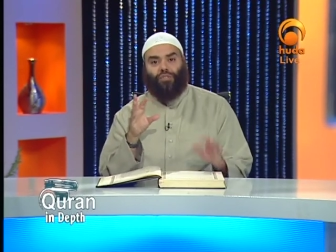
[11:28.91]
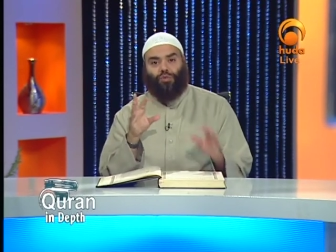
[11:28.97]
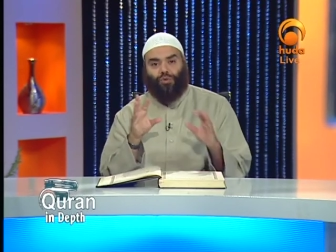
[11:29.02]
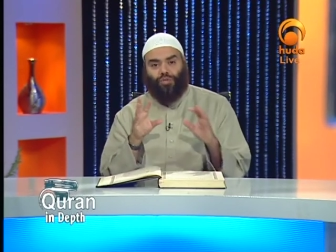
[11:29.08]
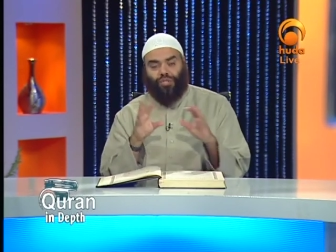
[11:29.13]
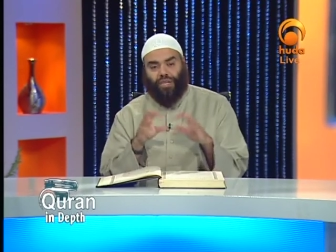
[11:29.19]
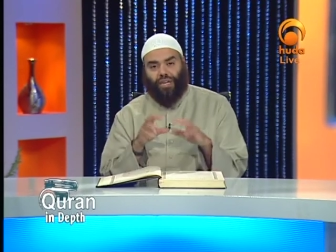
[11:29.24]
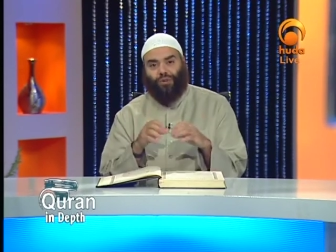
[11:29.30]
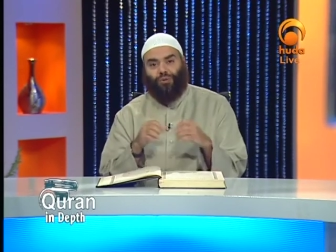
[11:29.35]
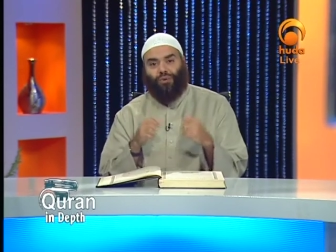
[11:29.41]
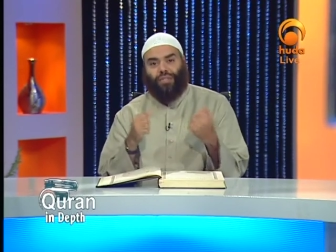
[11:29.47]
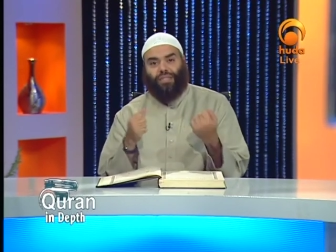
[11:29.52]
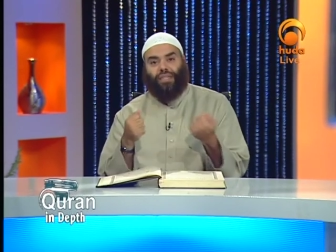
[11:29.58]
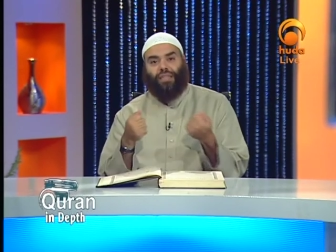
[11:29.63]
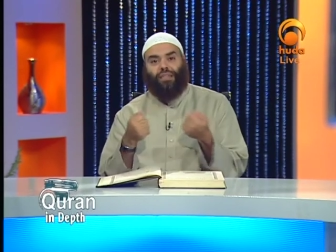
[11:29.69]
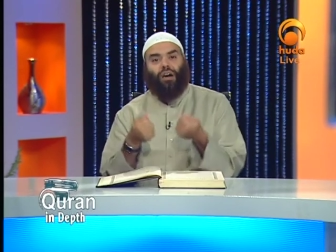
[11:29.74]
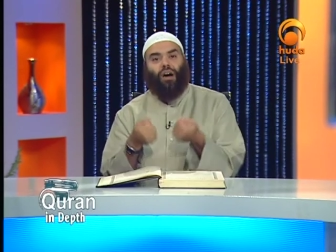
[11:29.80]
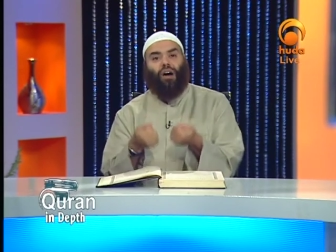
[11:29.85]
to check
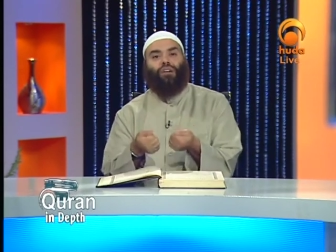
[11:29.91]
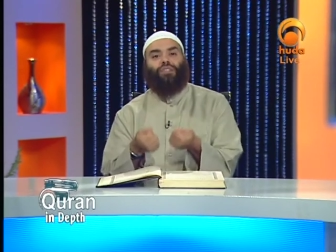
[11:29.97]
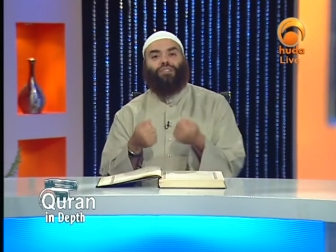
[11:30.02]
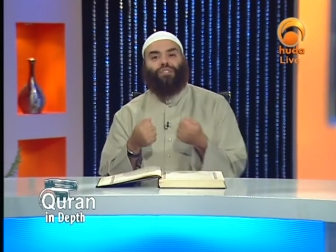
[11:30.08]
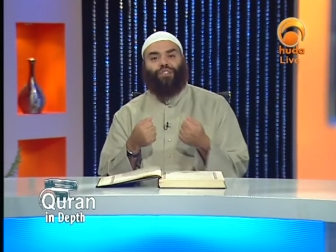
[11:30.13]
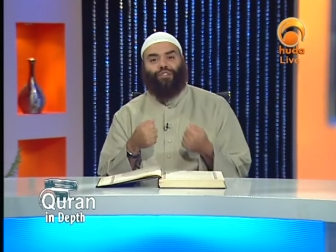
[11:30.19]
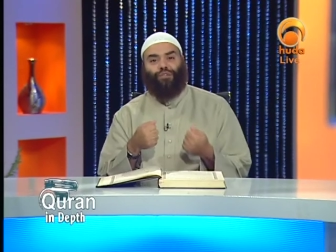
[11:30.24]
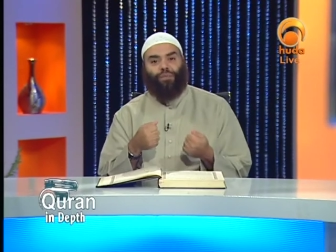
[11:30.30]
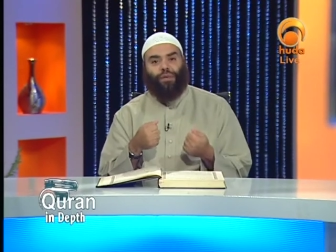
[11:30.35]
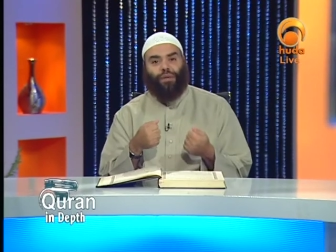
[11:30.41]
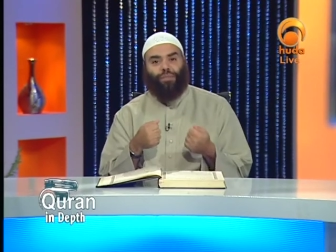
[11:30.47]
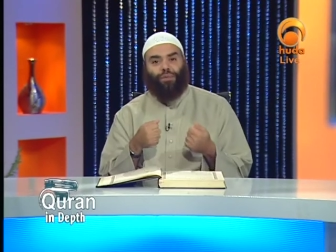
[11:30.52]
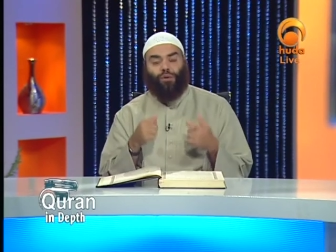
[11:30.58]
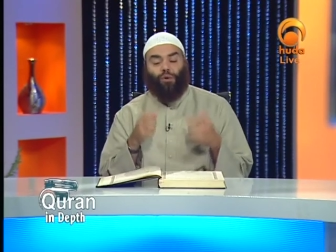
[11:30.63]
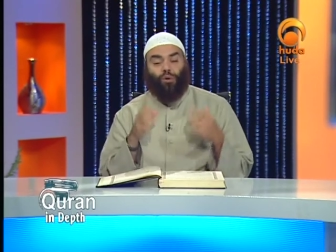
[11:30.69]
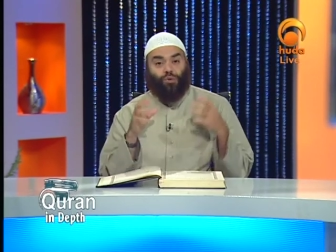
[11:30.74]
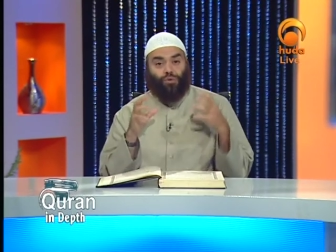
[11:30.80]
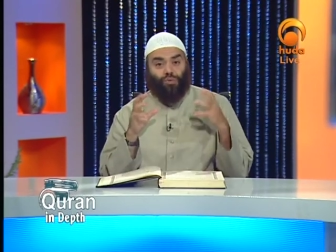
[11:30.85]
what's in the hearts of
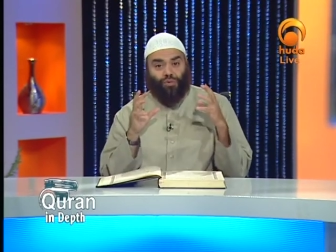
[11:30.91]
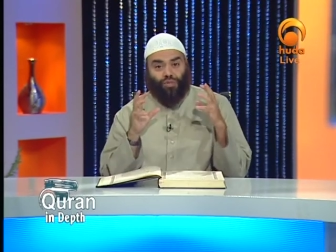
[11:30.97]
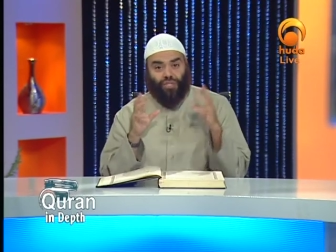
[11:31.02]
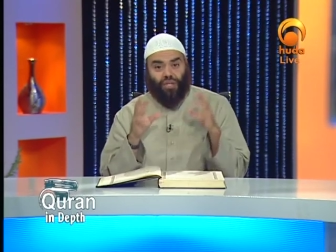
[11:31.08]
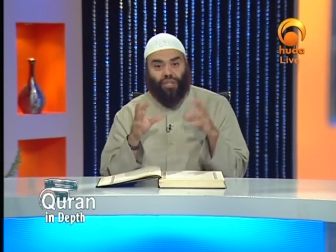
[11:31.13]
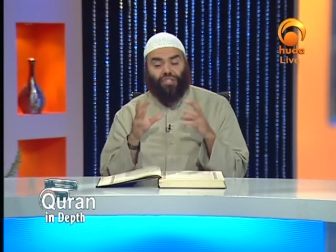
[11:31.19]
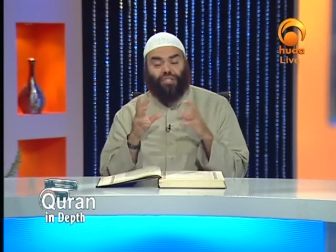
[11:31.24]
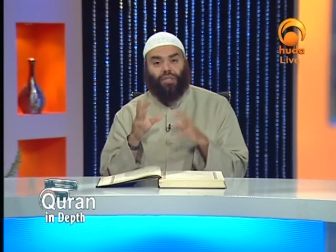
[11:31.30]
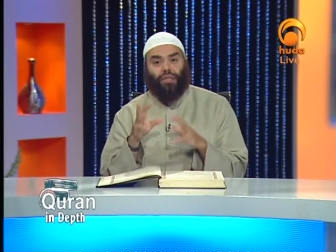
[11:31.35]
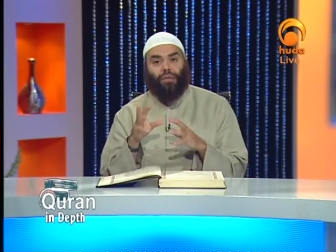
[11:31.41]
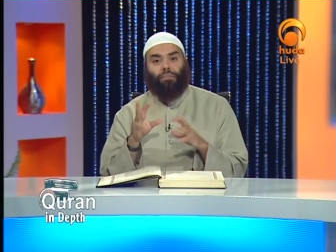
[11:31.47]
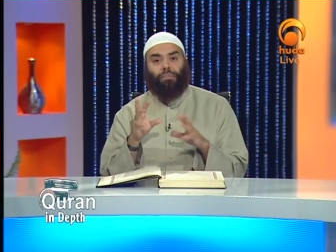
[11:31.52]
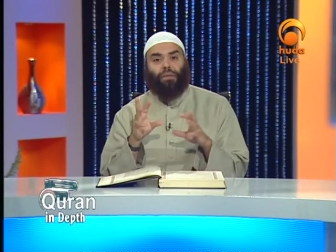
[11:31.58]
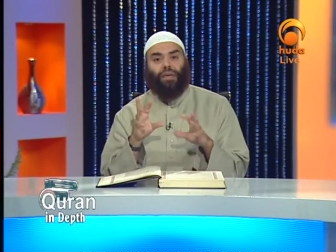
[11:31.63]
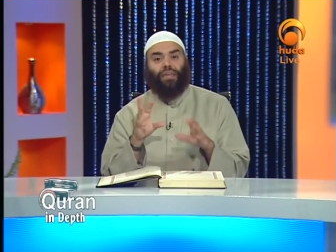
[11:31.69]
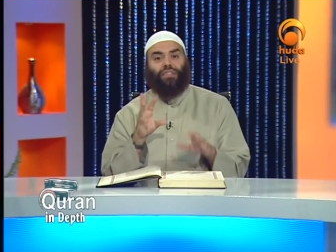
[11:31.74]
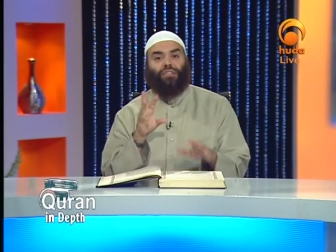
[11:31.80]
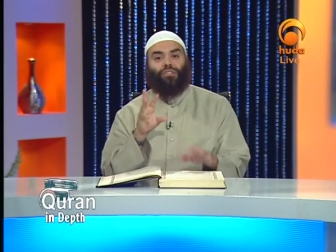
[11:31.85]
people or to judge them
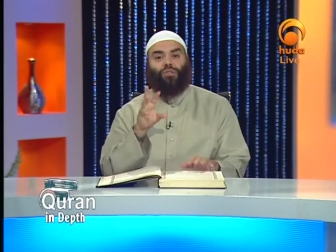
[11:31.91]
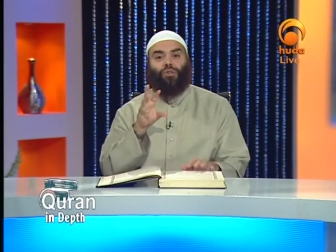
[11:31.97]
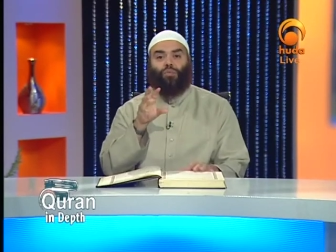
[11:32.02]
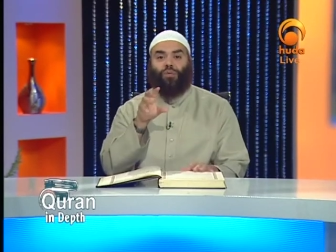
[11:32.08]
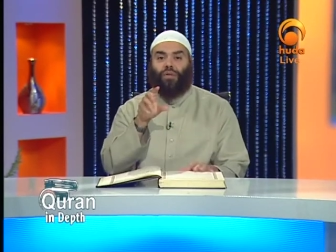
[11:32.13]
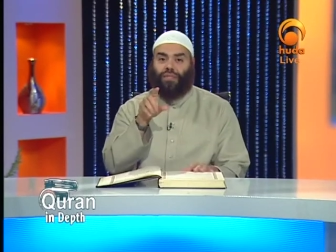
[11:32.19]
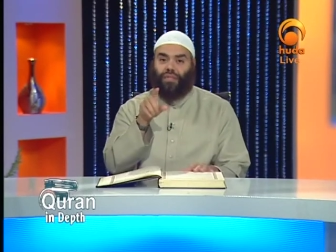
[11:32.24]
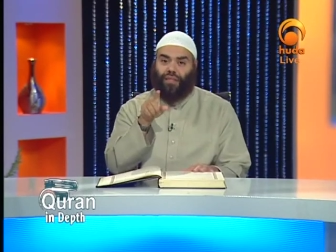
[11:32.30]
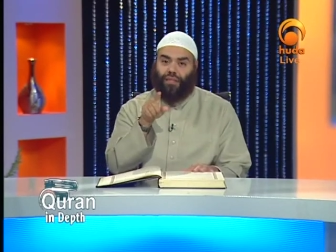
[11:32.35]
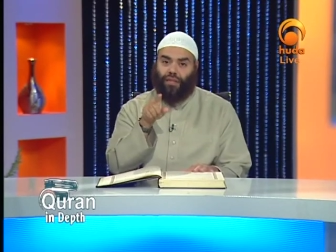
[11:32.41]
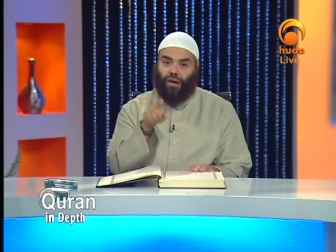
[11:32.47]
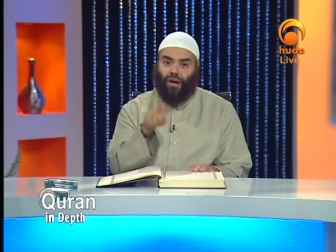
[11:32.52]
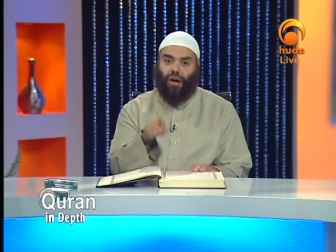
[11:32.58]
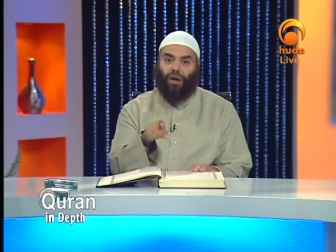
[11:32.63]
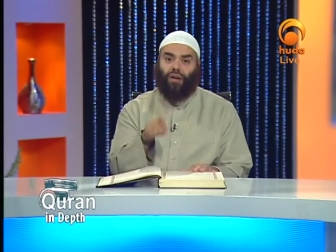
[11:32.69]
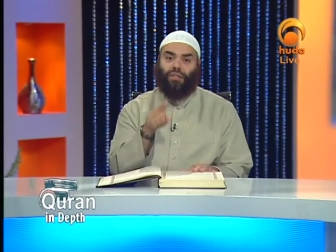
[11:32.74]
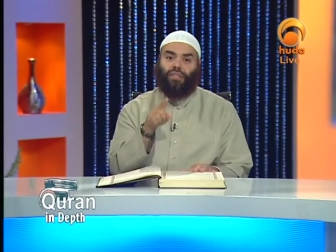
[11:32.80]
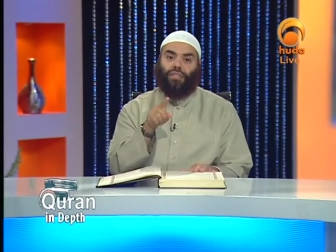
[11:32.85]
based on what's in their
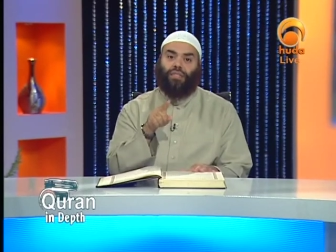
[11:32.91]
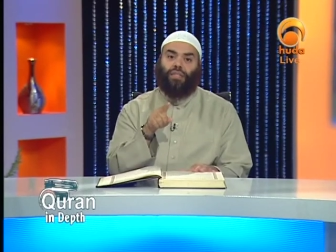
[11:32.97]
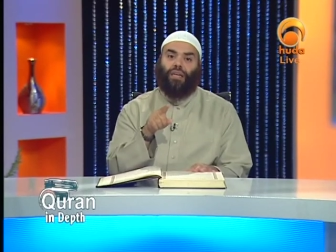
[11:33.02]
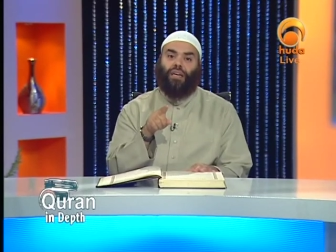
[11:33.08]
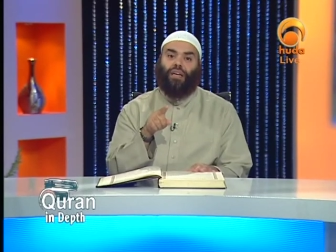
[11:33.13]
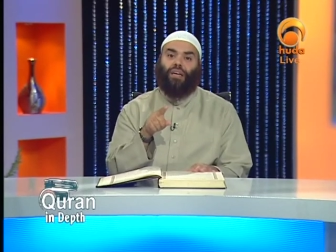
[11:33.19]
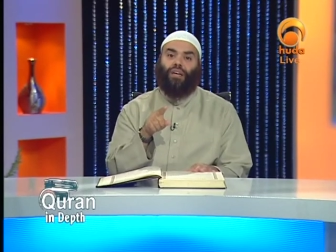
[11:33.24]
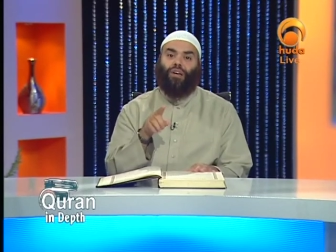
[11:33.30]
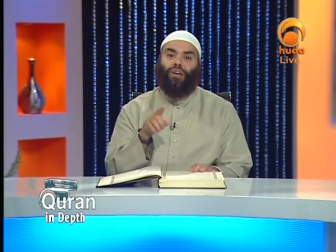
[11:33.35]
hearts.